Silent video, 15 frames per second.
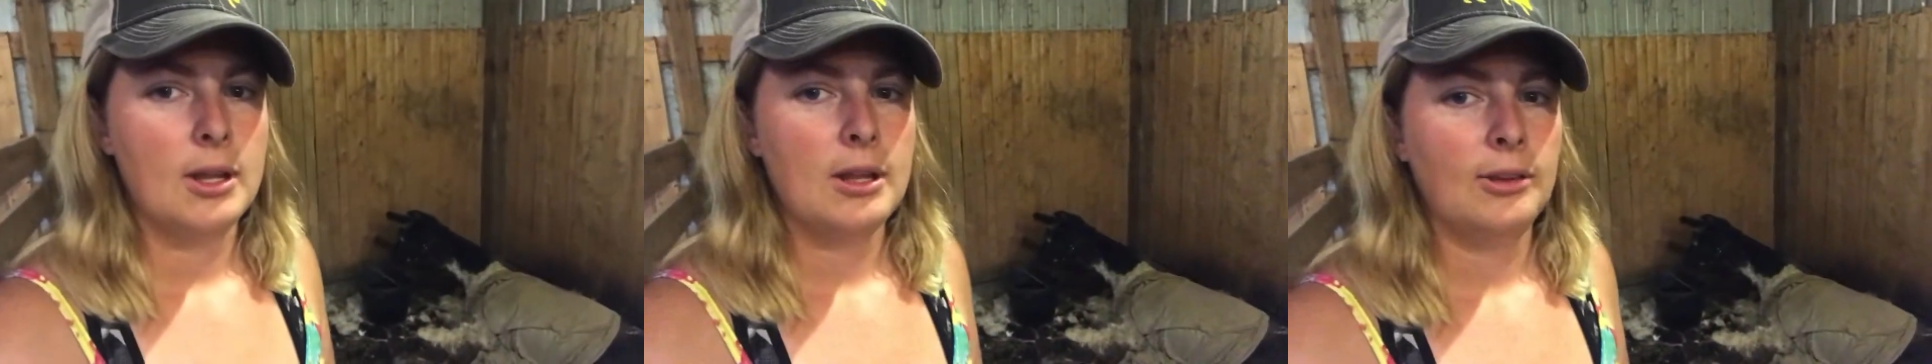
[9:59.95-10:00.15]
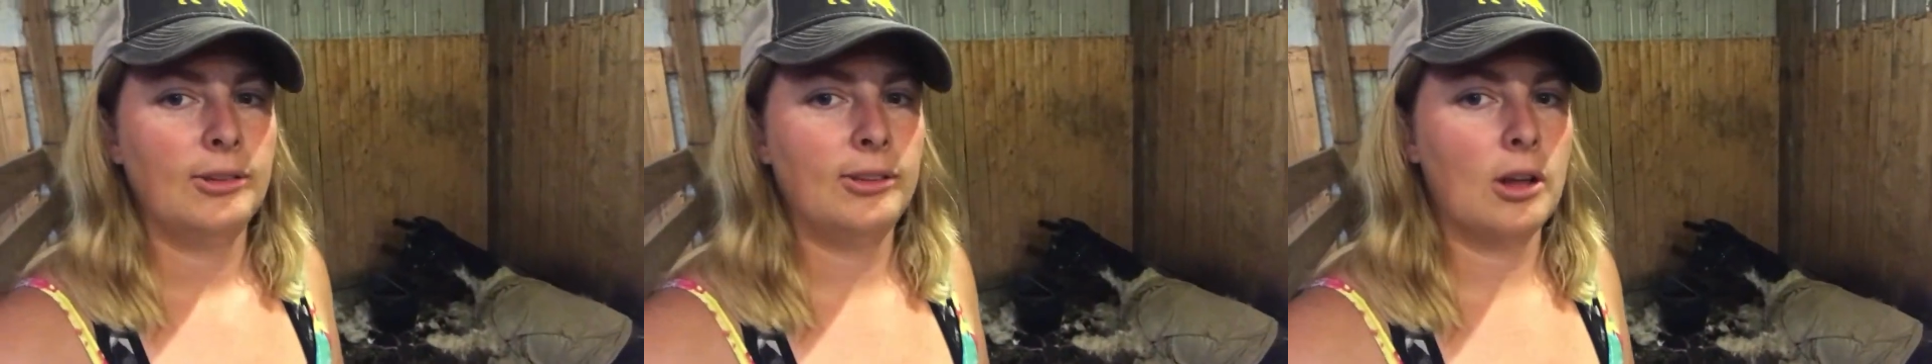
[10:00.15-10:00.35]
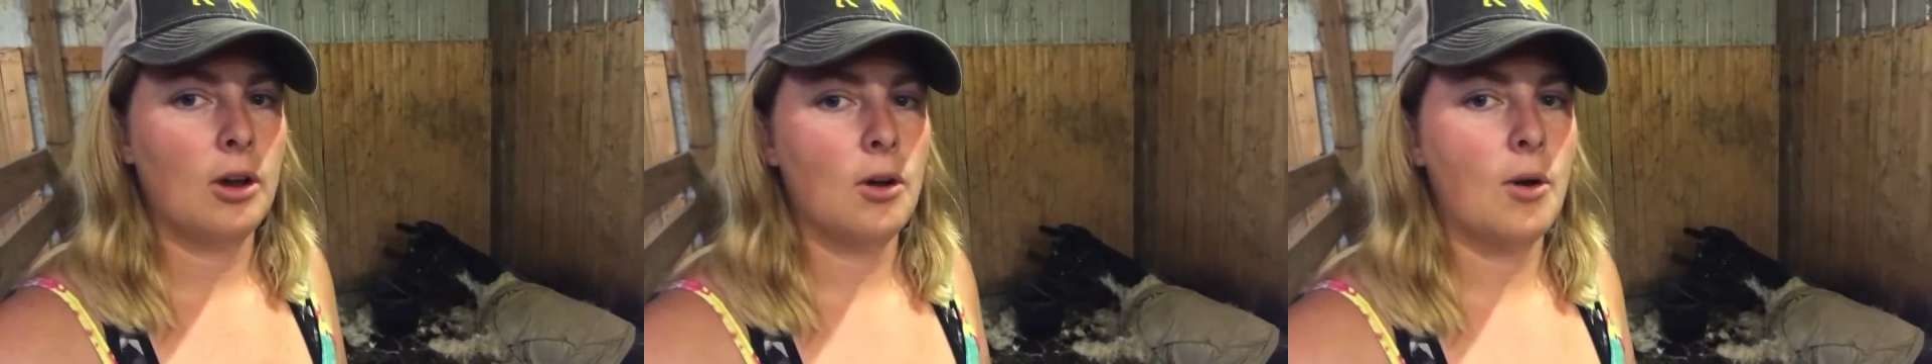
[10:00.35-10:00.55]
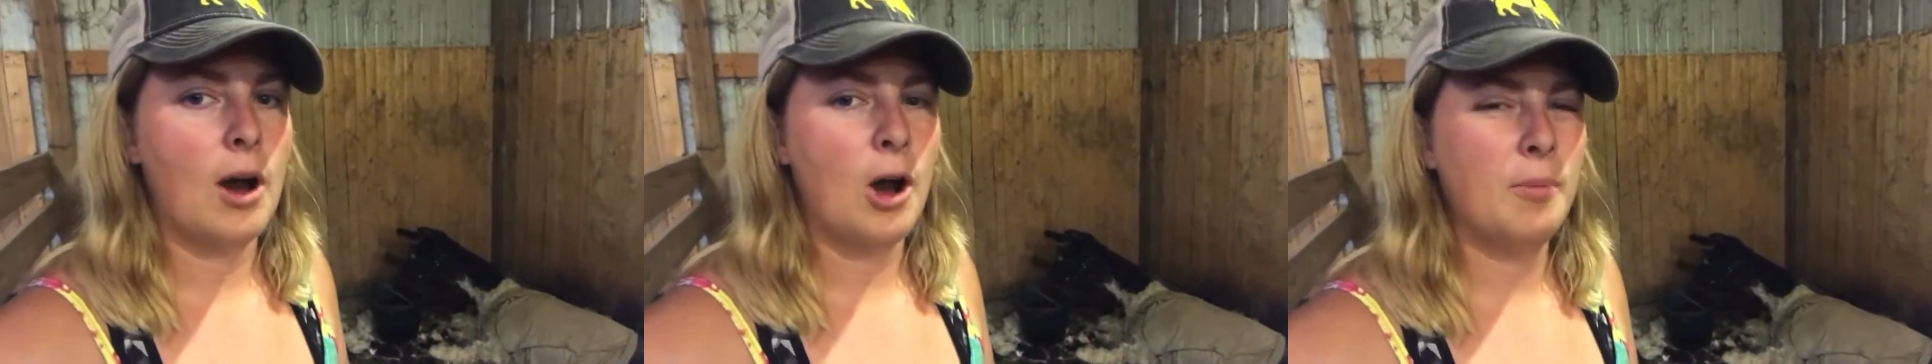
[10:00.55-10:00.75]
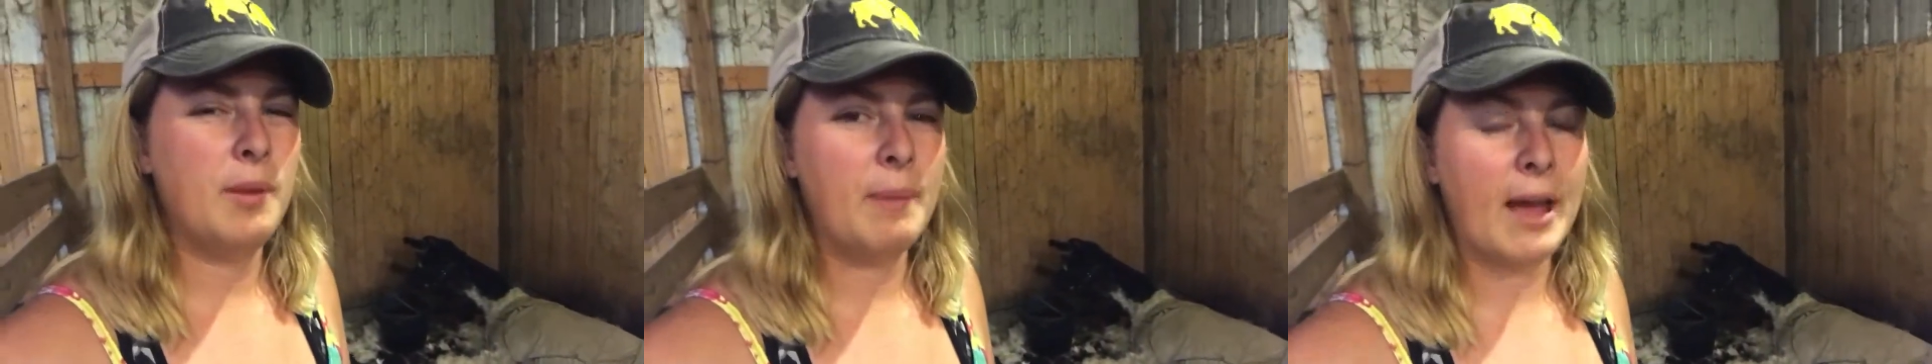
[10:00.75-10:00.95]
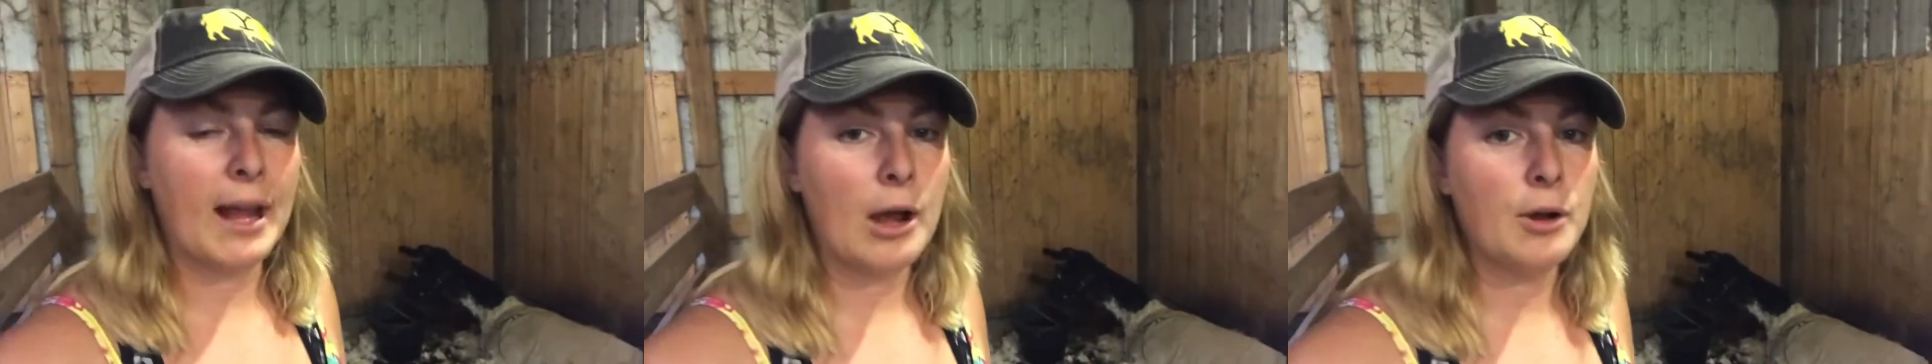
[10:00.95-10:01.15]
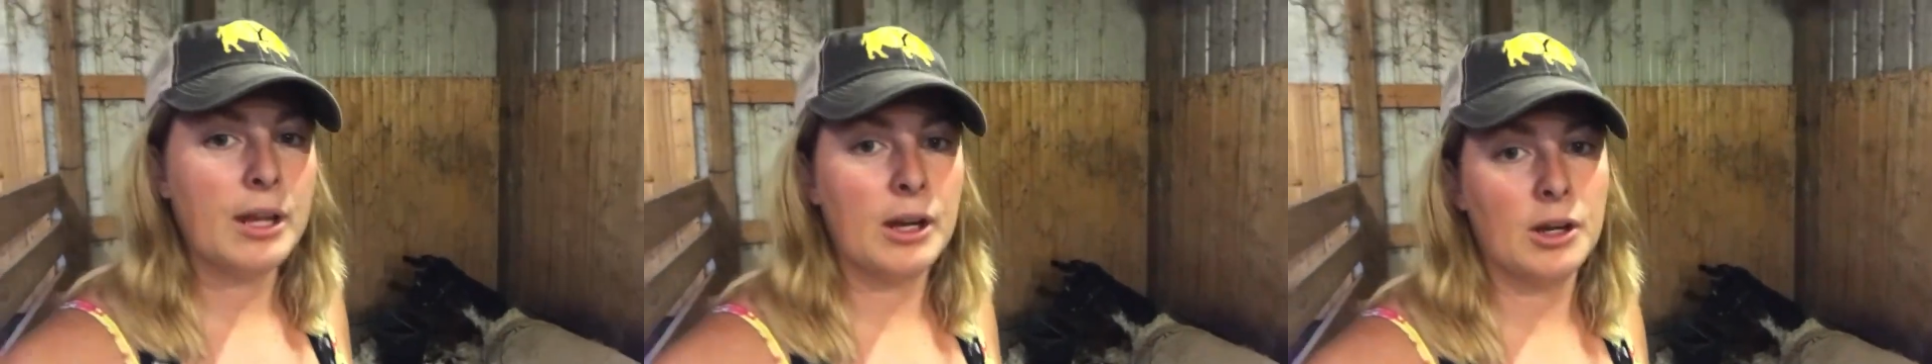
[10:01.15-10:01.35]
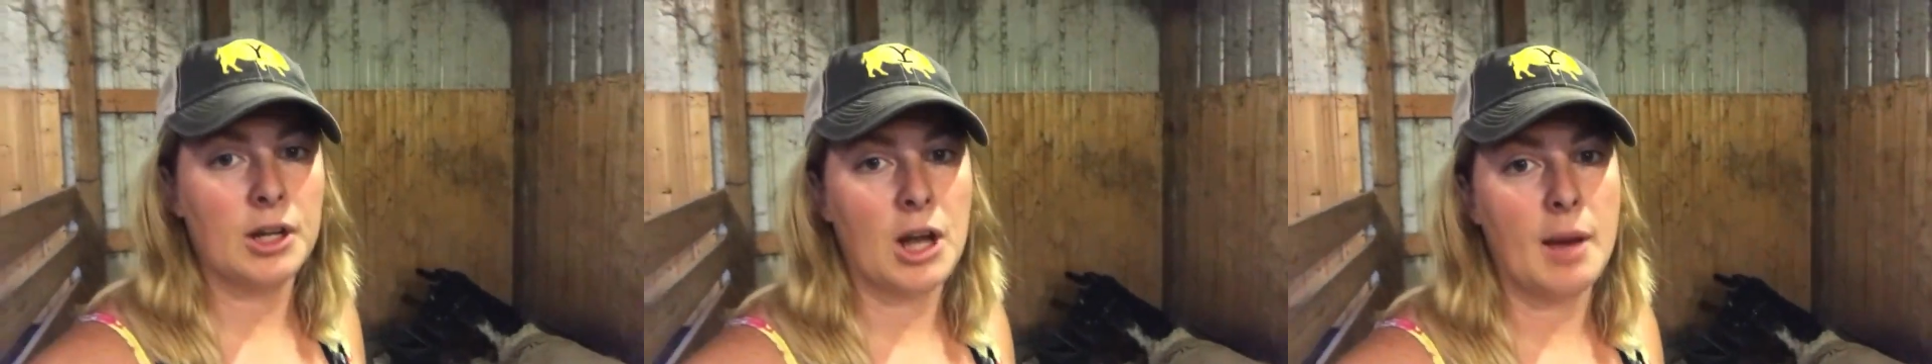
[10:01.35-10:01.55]
So I'll be back out
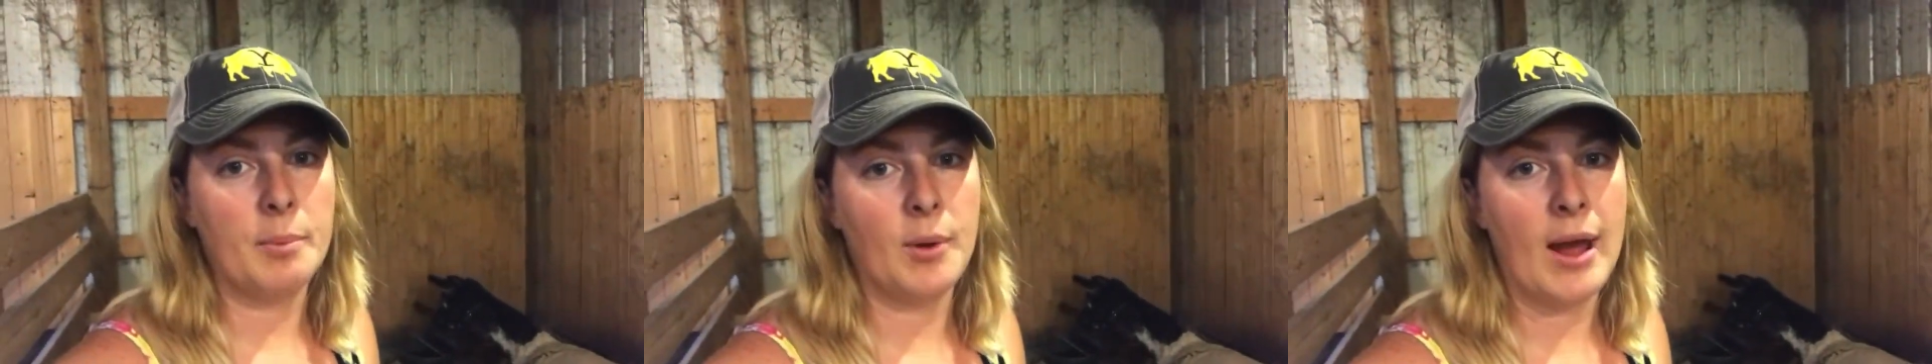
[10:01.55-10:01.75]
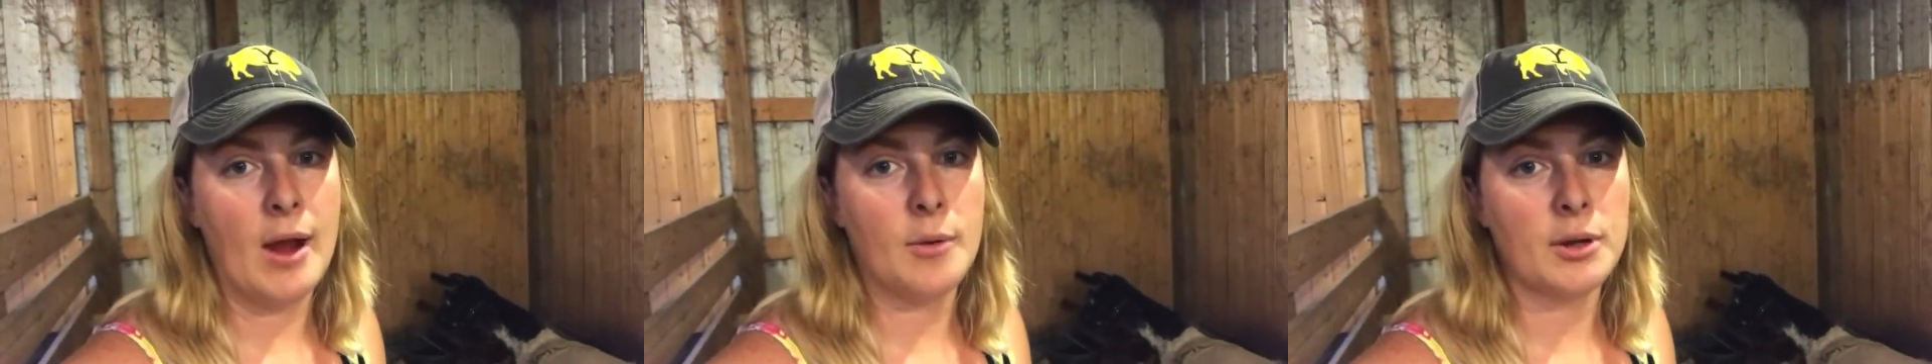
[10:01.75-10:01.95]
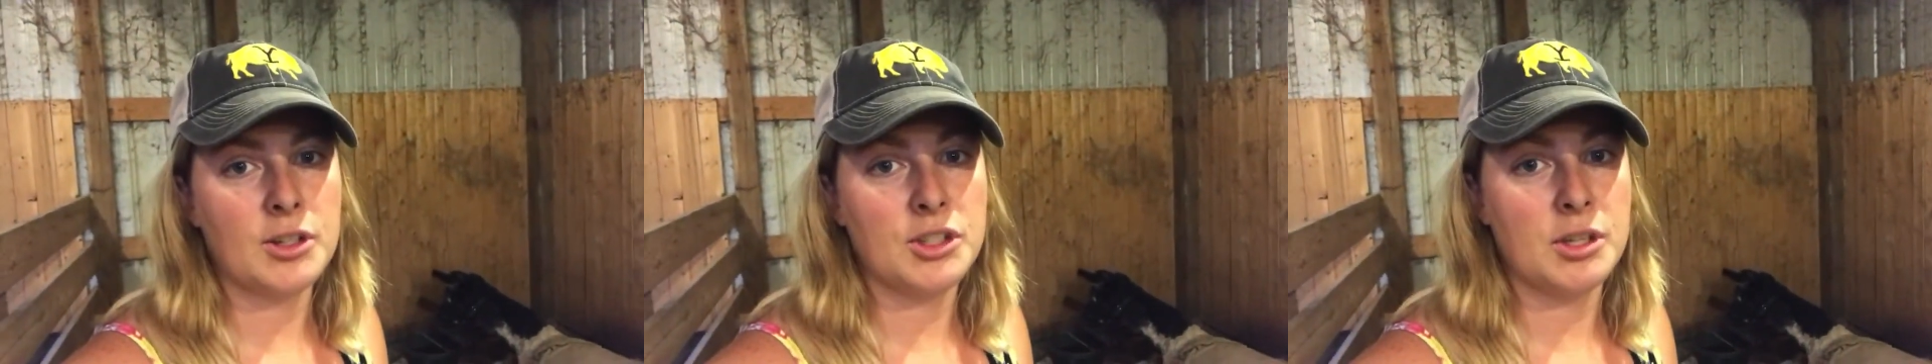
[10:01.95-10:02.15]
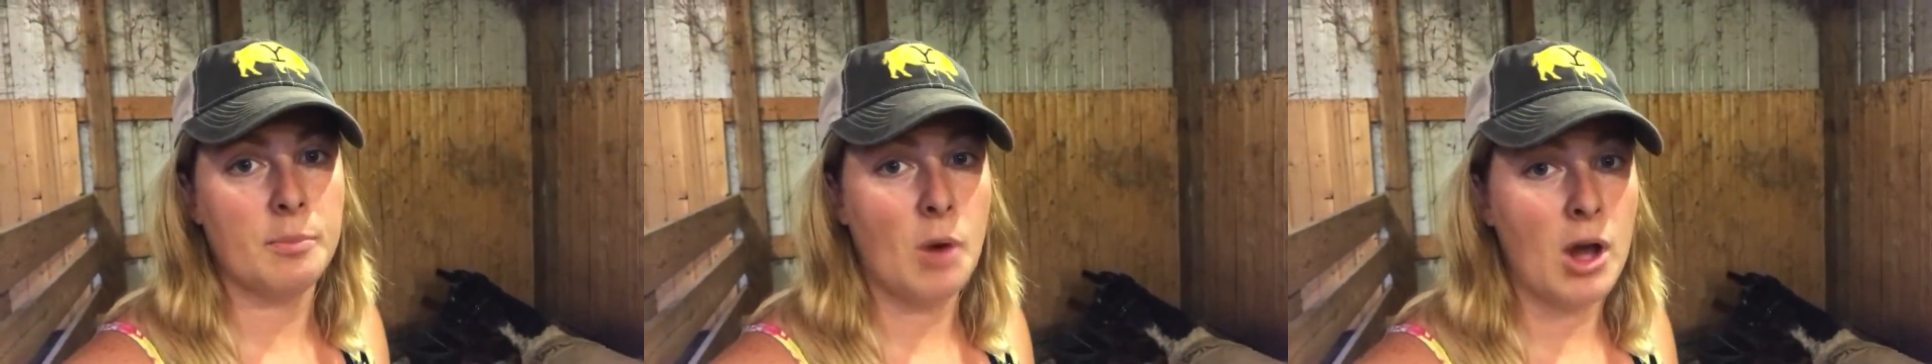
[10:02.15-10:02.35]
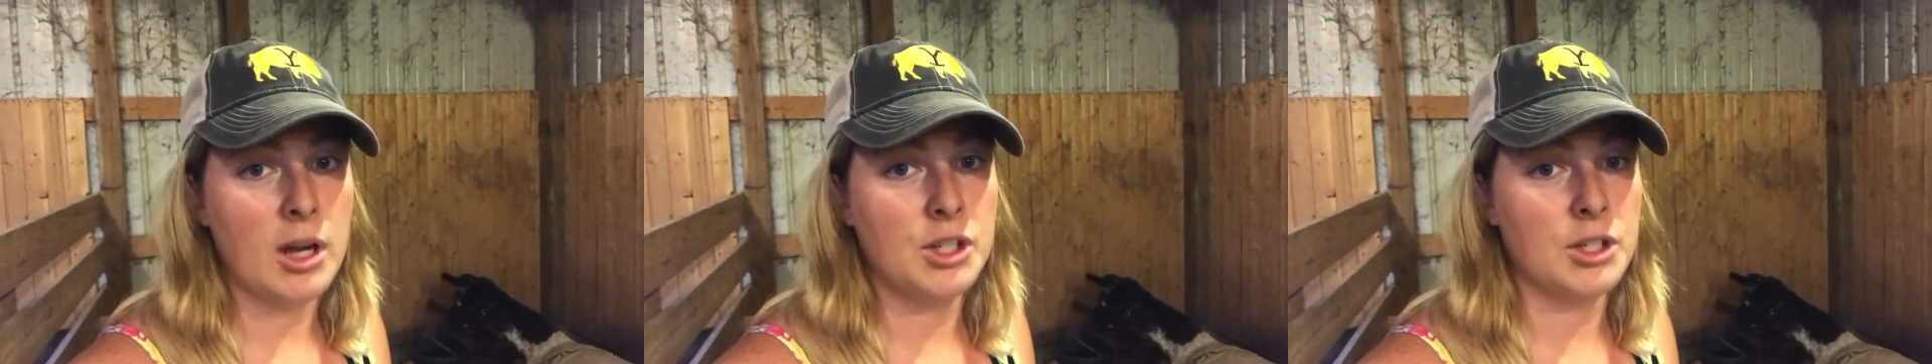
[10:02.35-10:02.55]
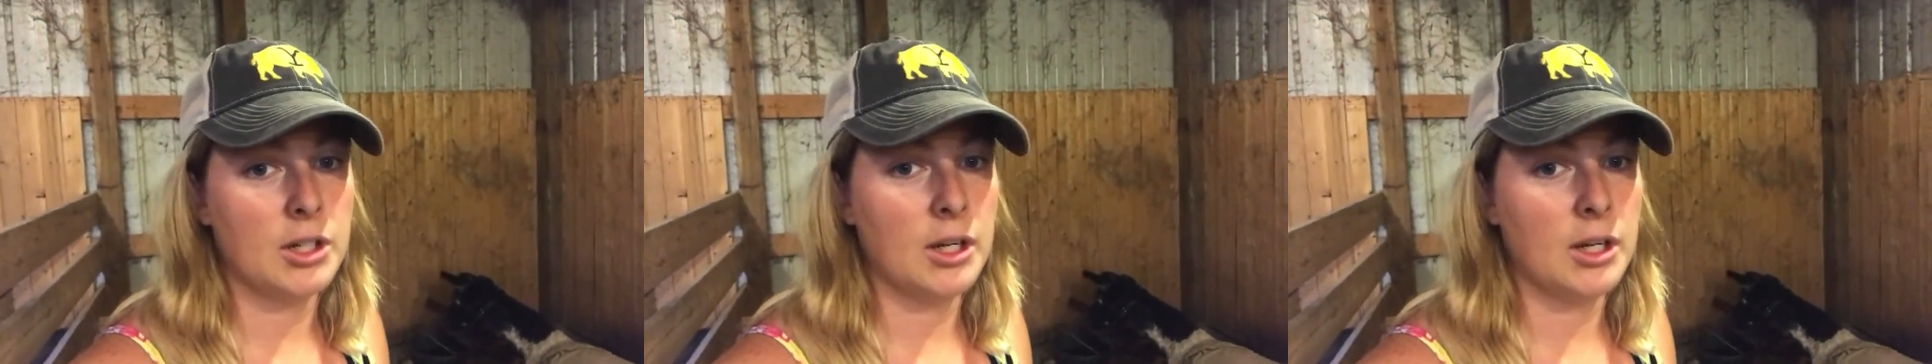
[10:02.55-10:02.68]
here in a couple hours to monitor